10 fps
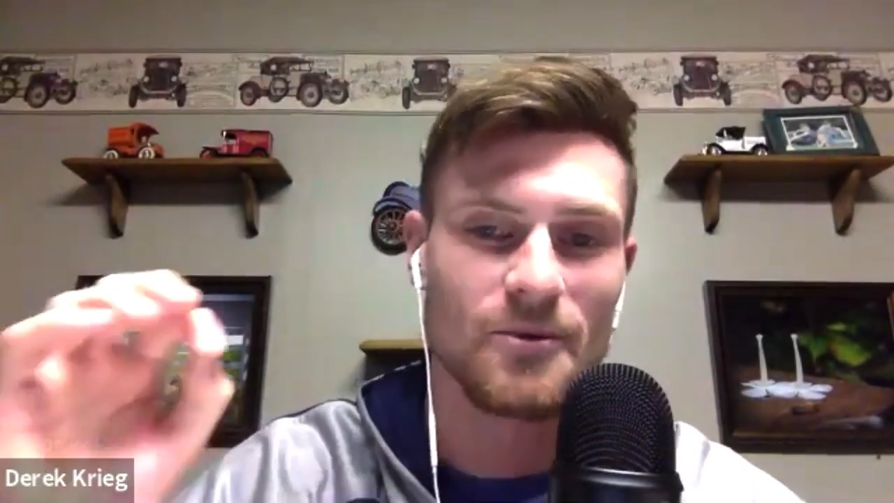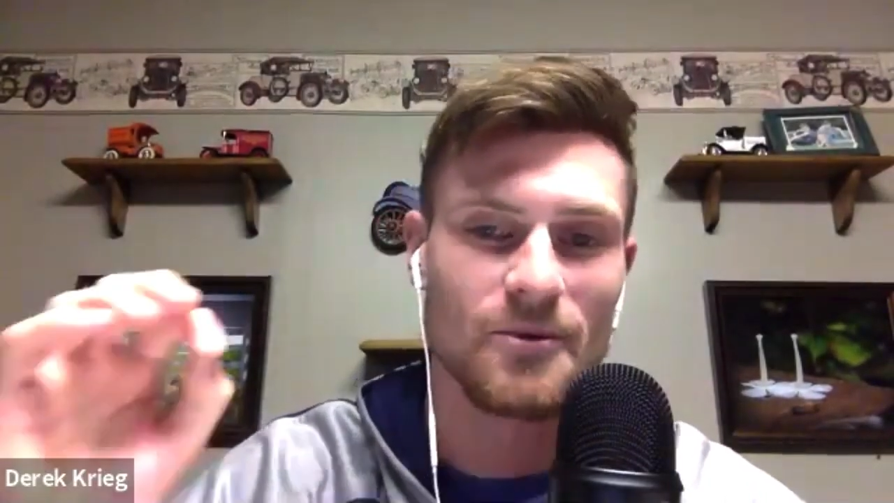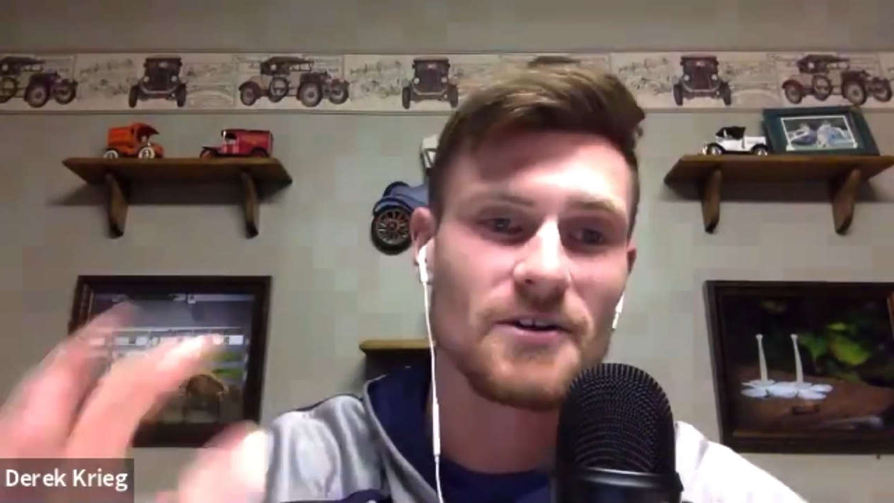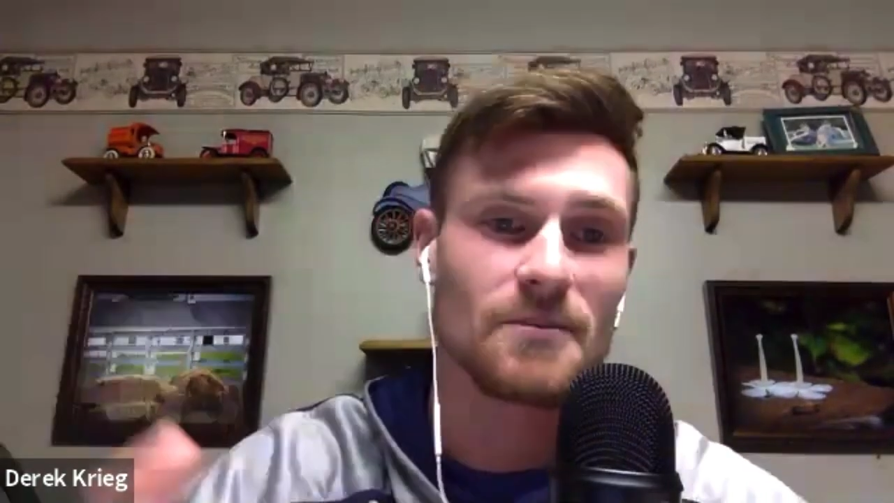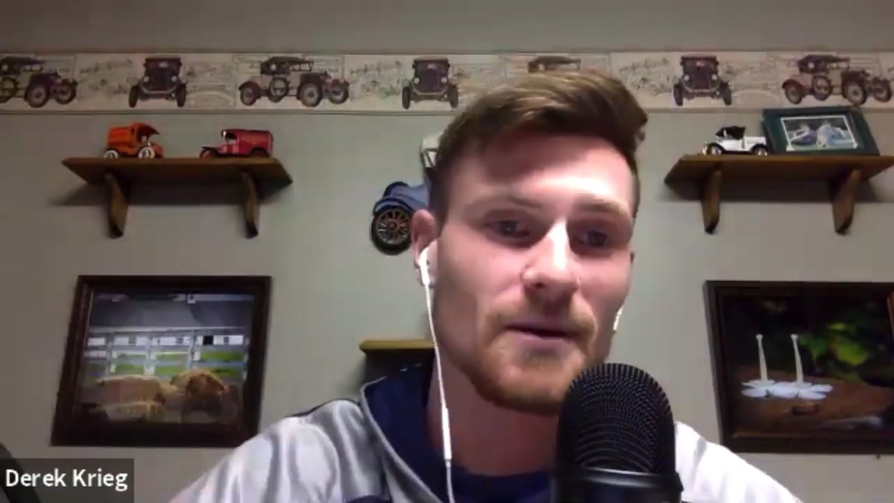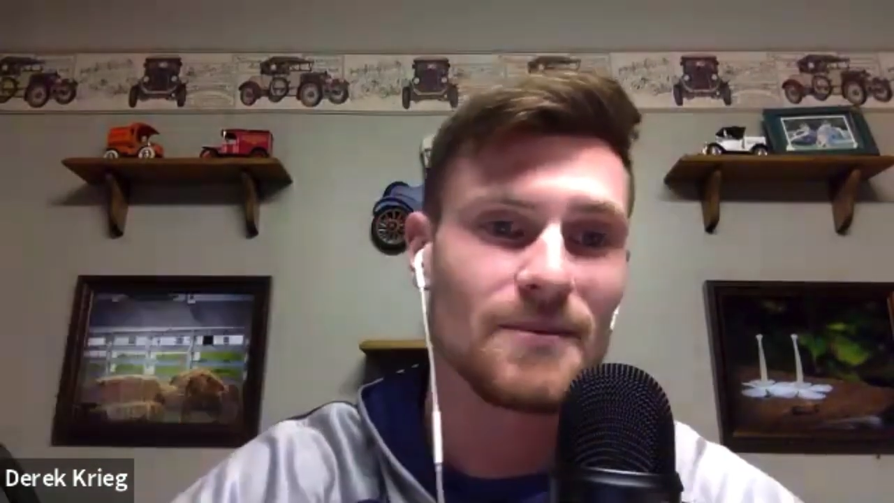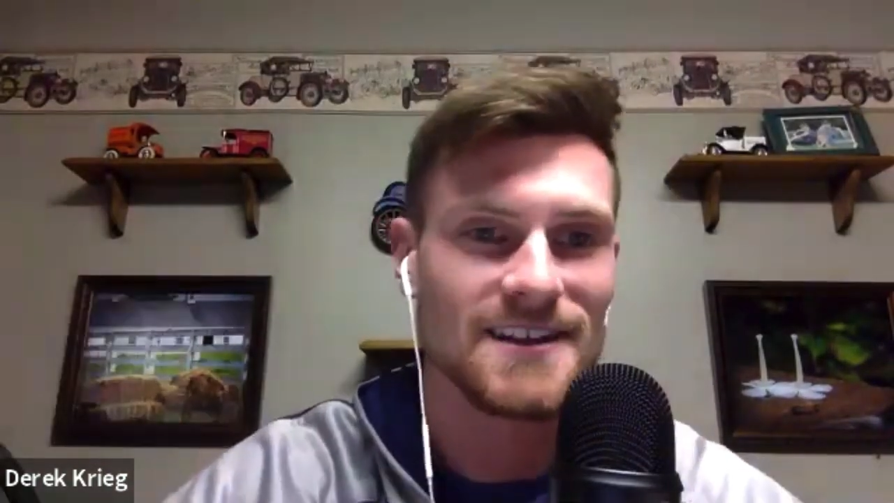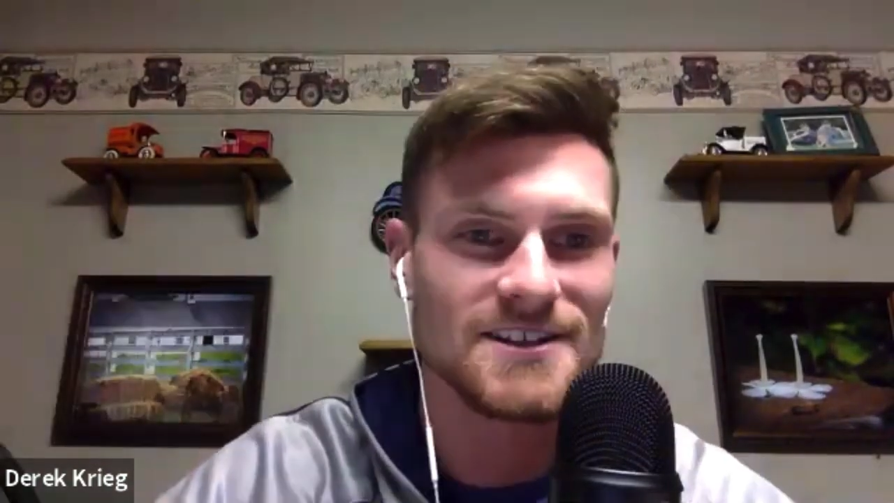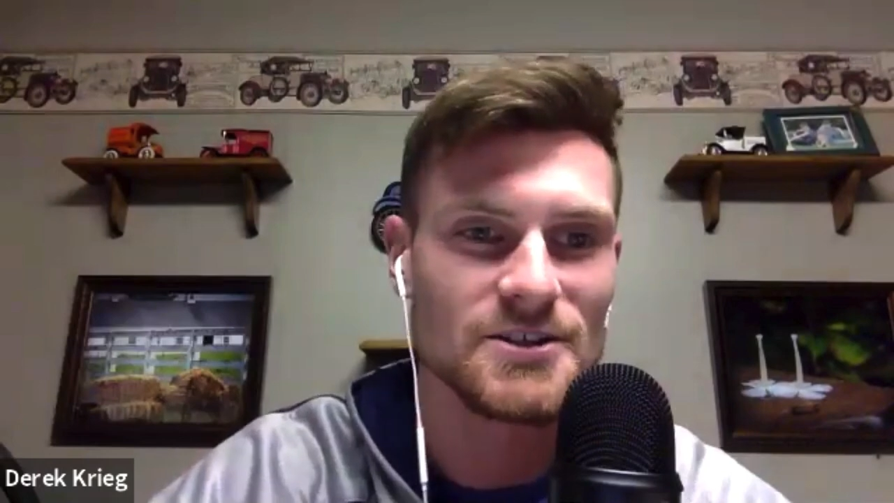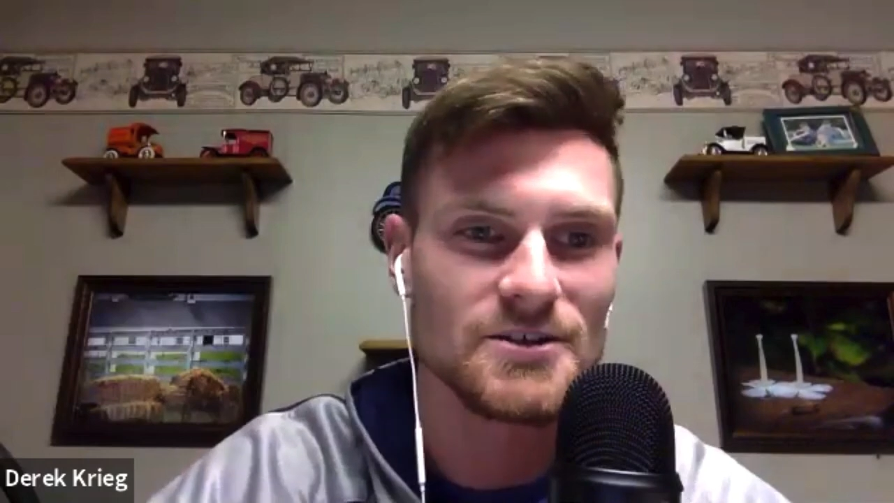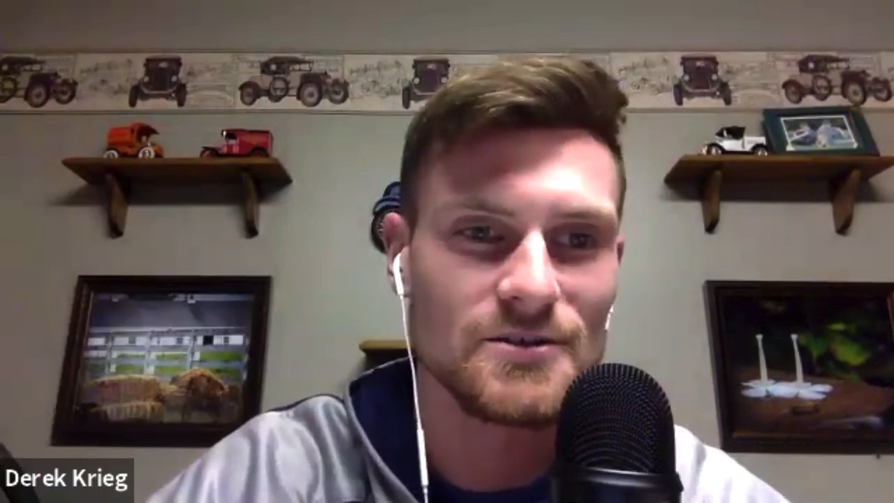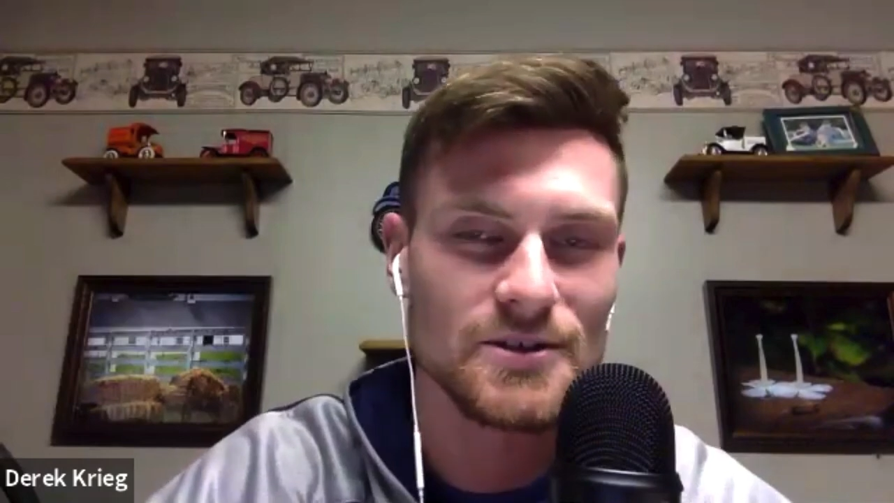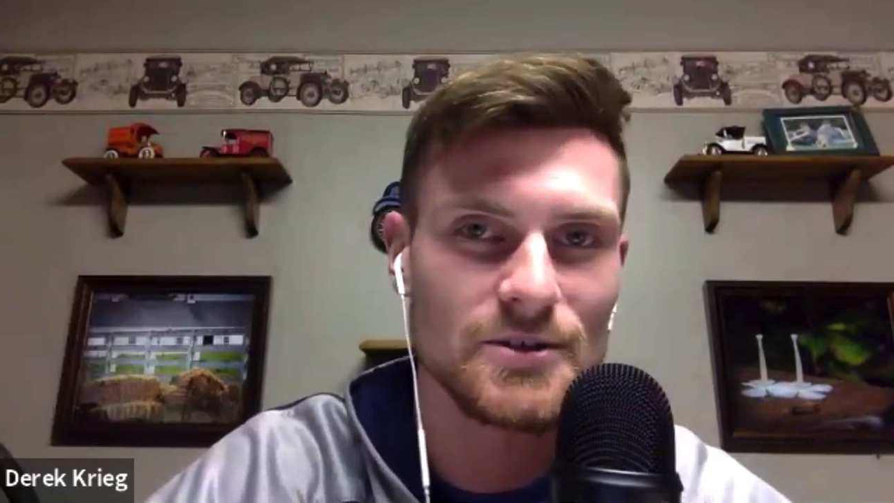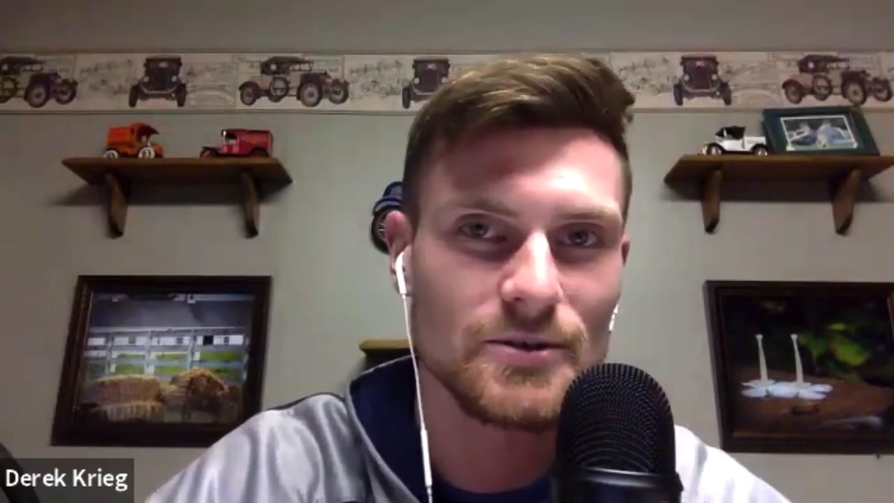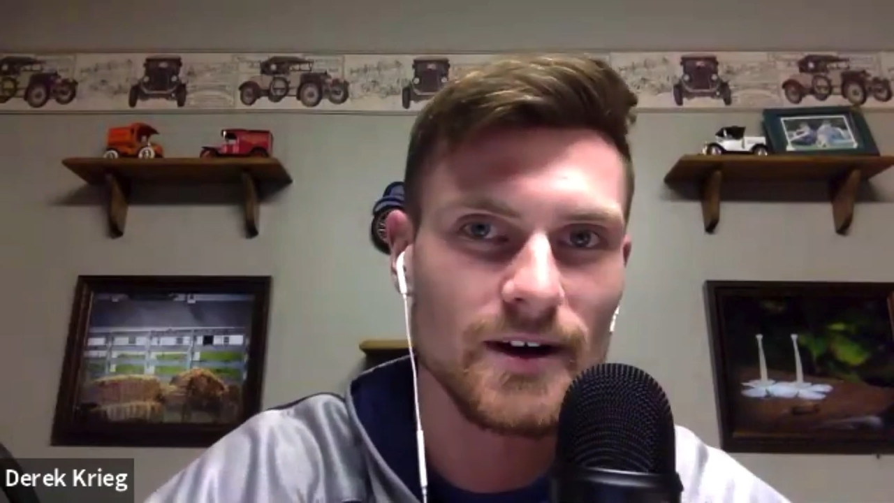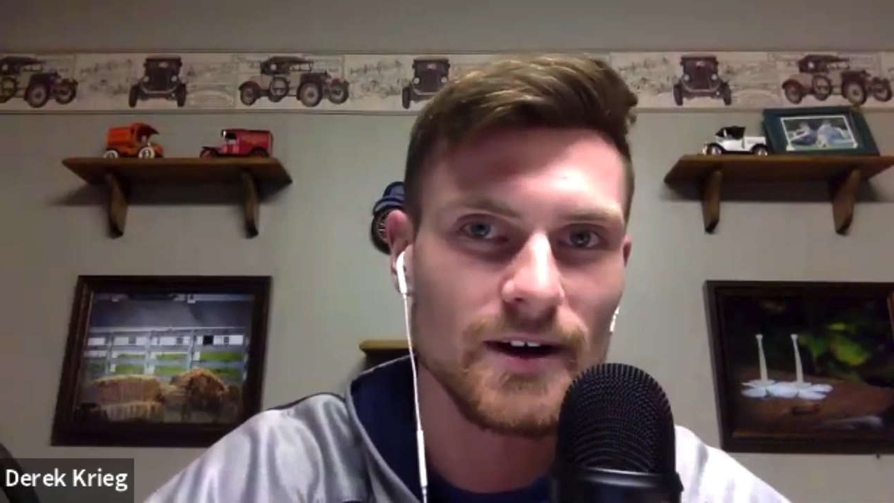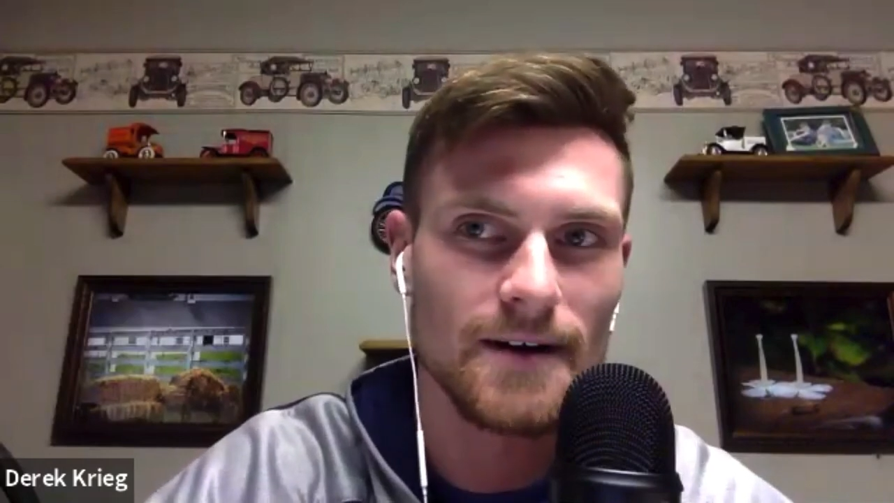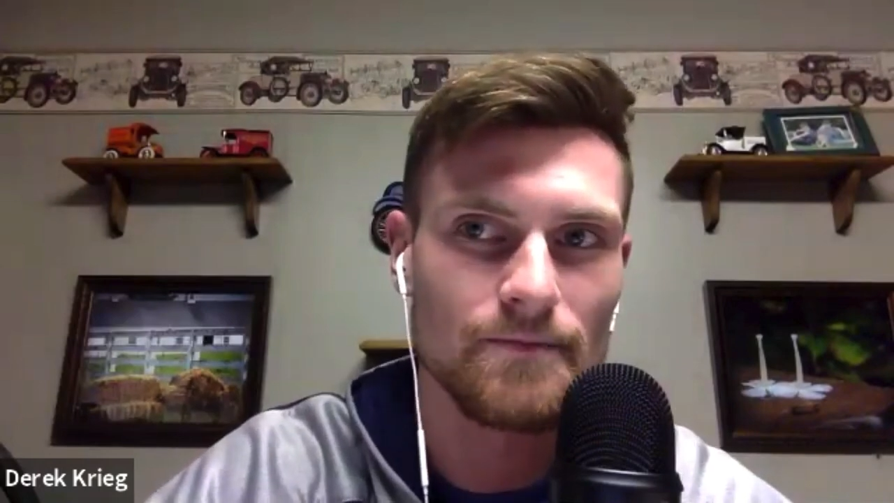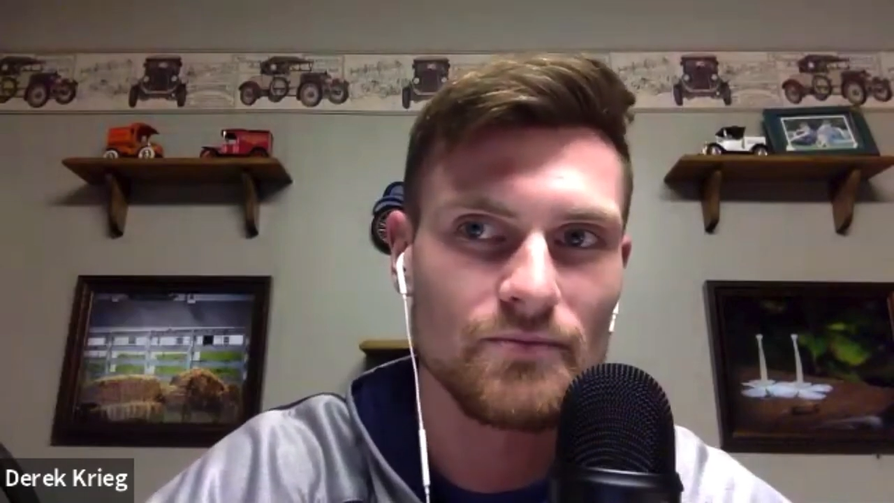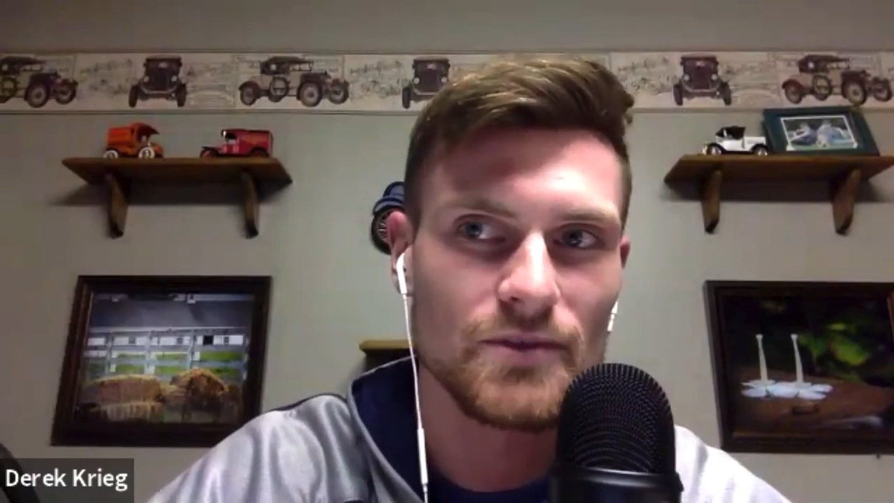whenever you're pumping this, do you, do you um,